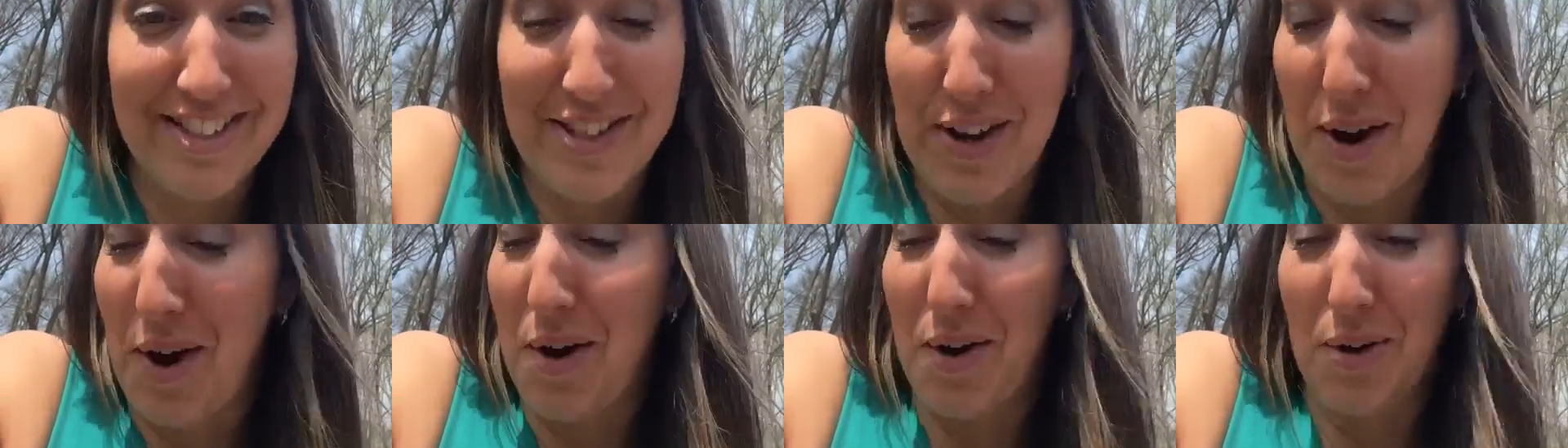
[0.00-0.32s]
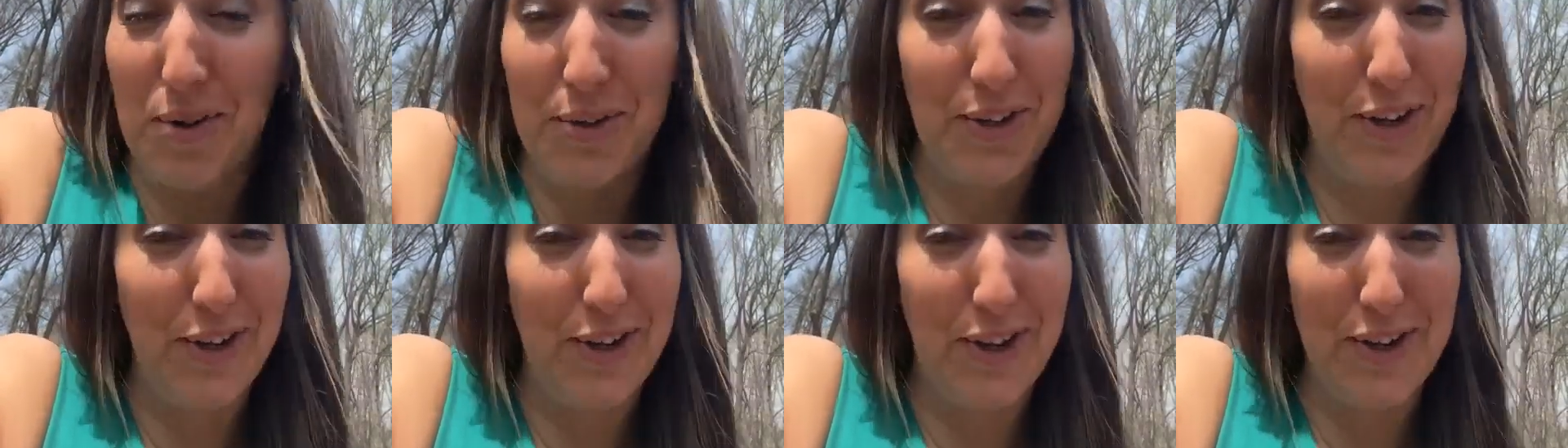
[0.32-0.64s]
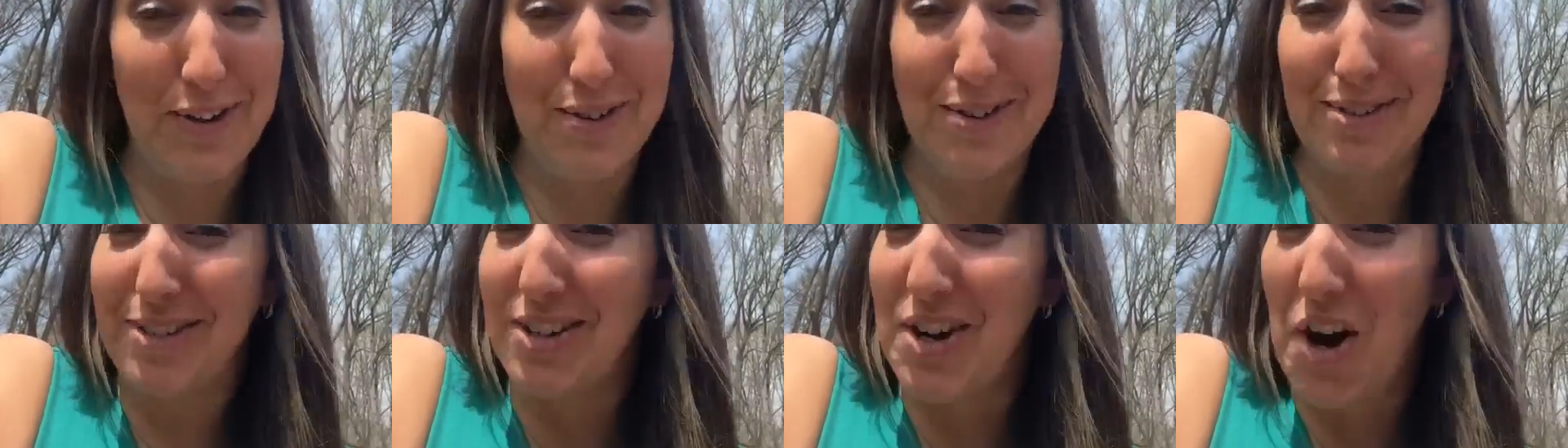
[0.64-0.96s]
So, you
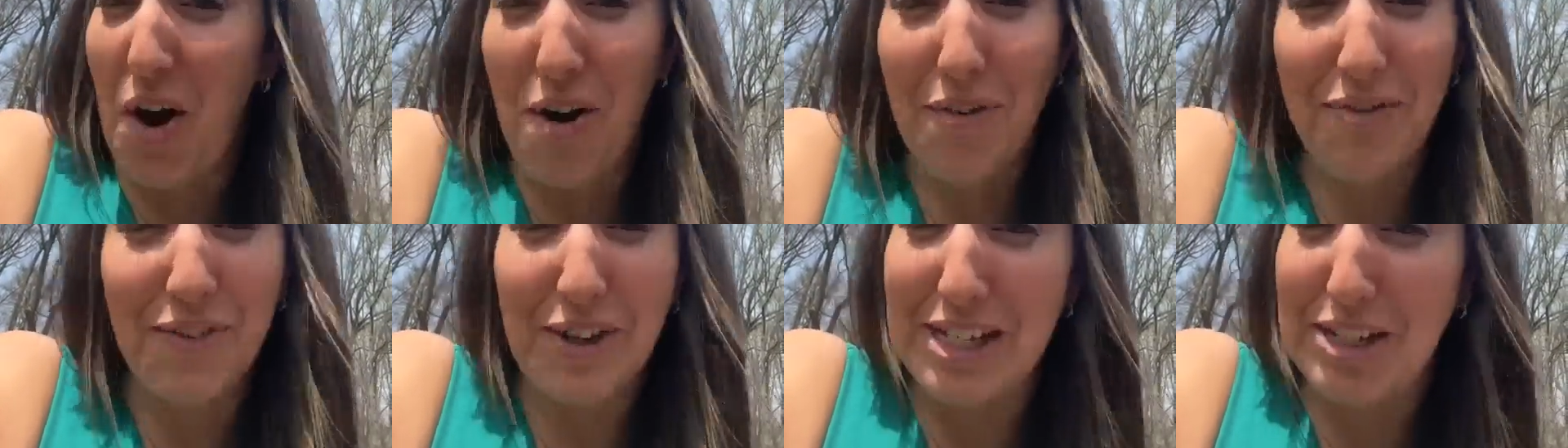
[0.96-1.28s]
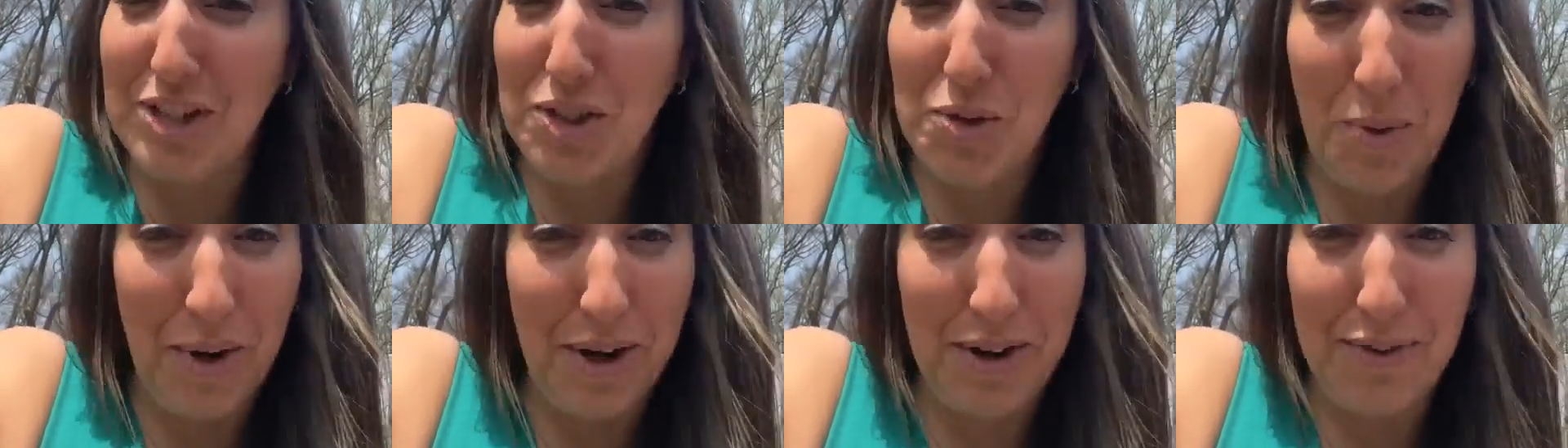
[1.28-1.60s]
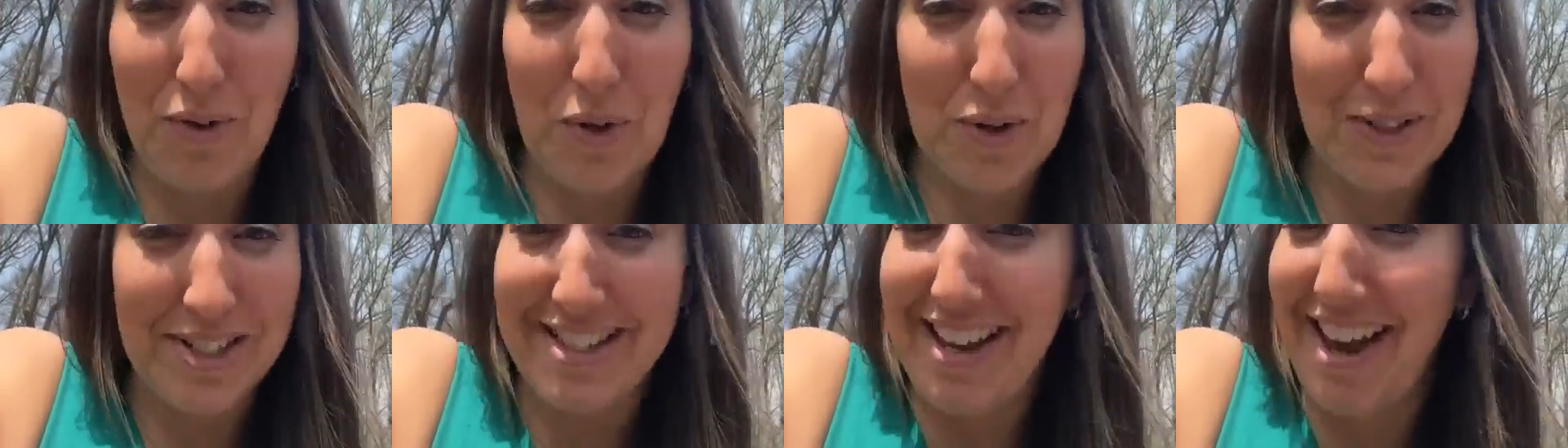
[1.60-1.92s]
know, coffee
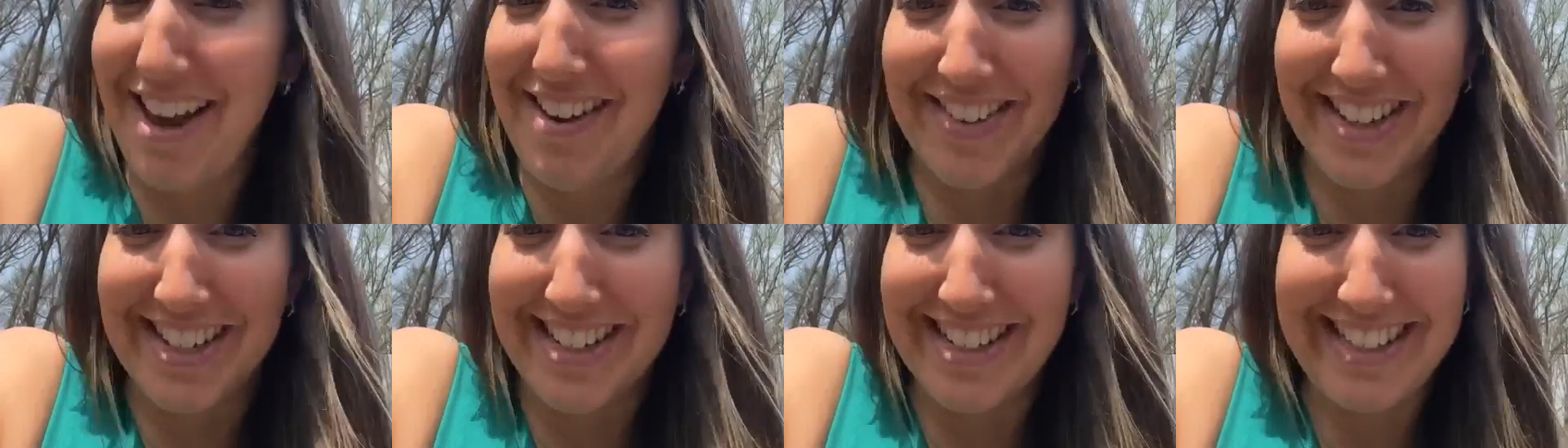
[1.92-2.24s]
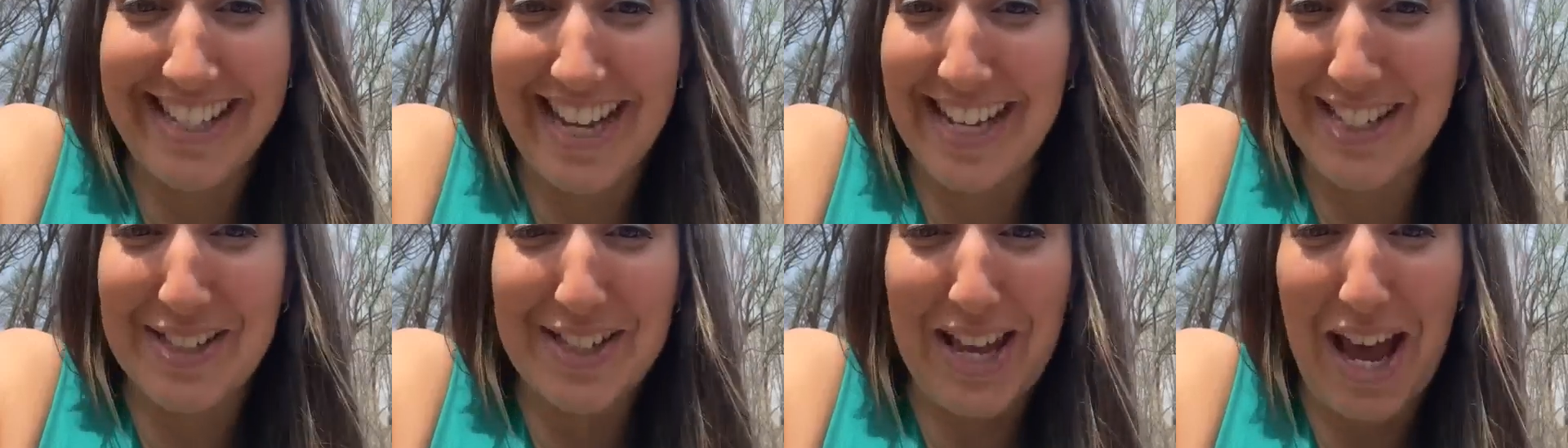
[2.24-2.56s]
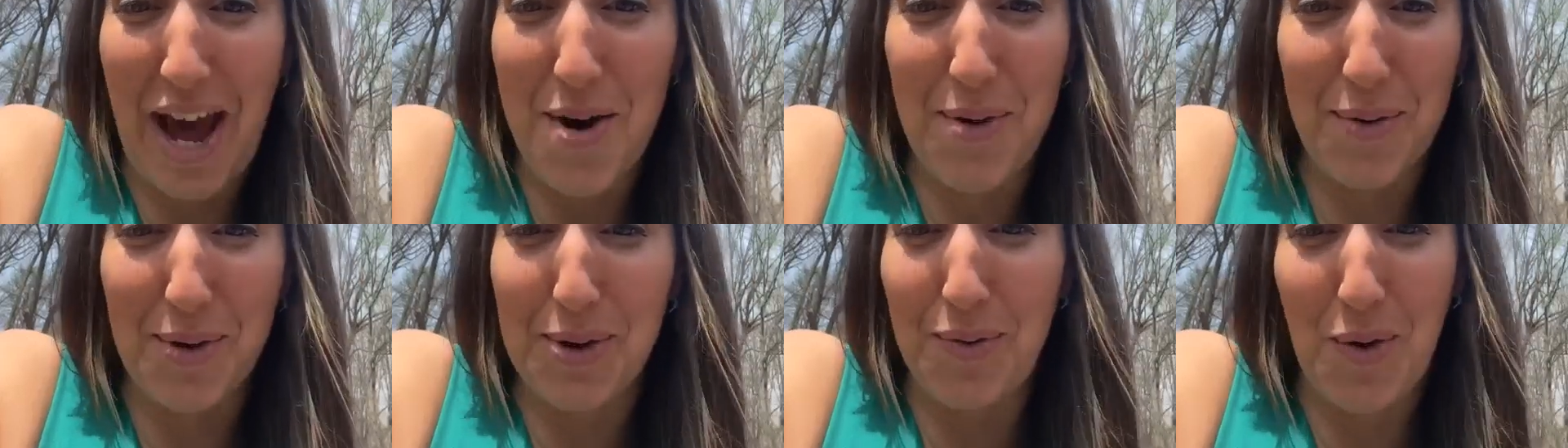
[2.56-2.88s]
24/7, that's
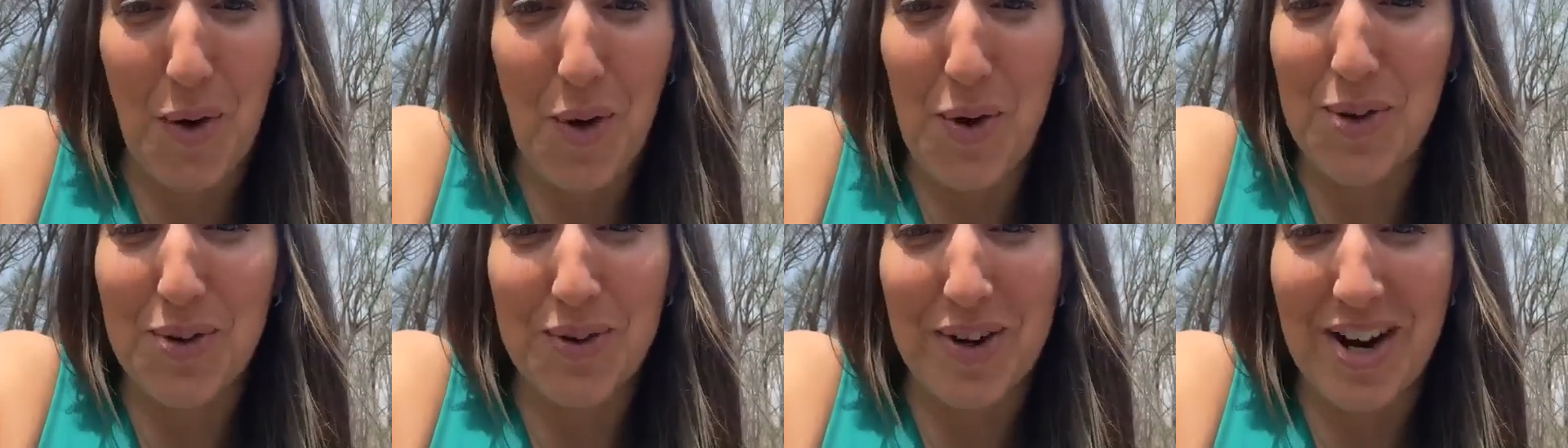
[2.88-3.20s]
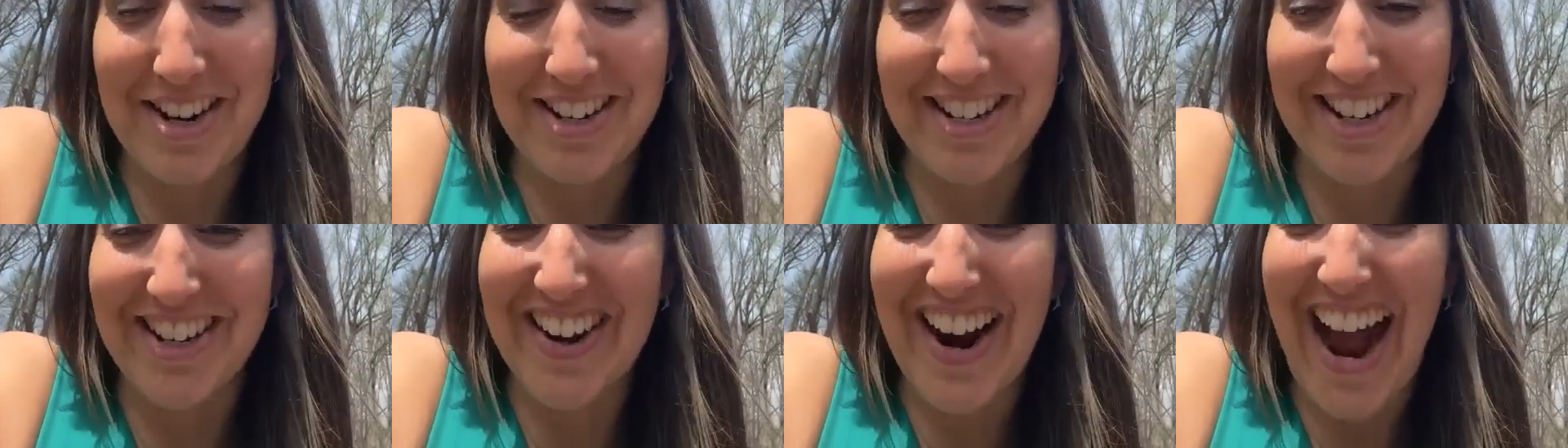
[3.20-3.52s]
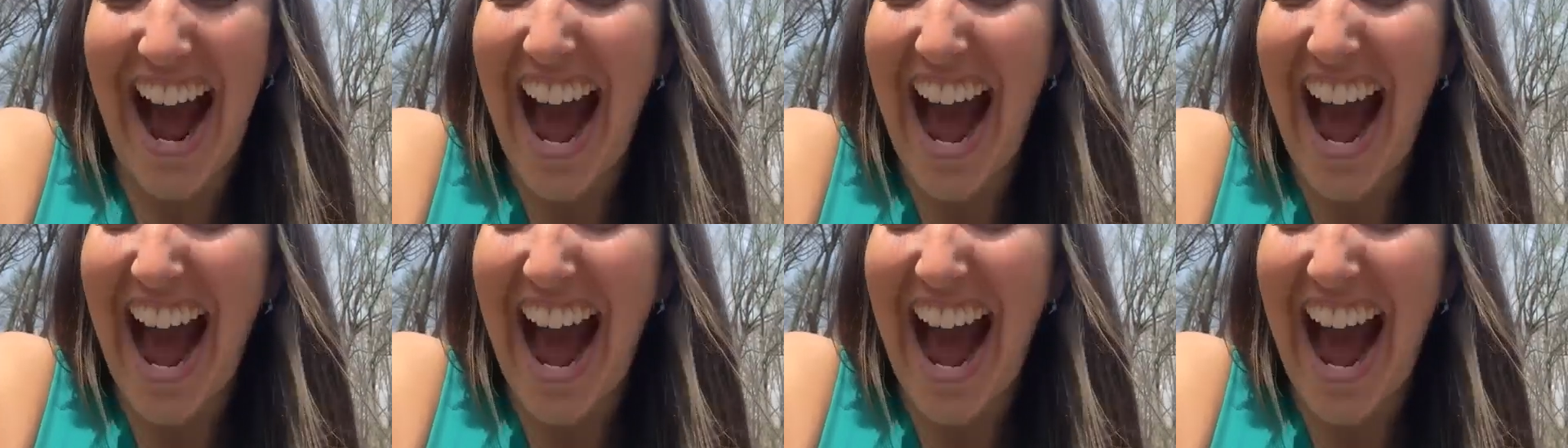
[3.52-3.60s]
how we roll around here.